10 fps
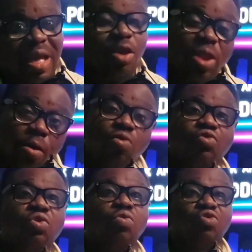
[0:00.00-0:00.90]
Are you now going
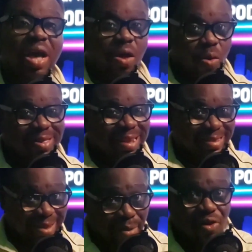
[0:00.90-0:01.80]
to go to their homes and
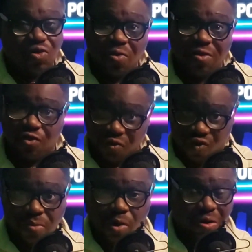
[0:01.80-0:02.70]
tell them the songs they should
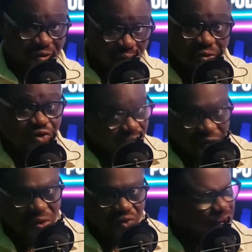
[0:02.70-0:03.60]
stream or the songs they should
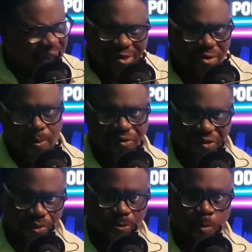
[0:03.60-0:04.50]
listen to? That's not
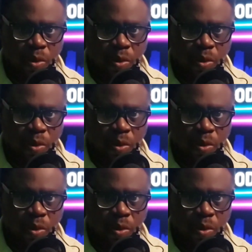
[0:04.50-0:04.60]
possible.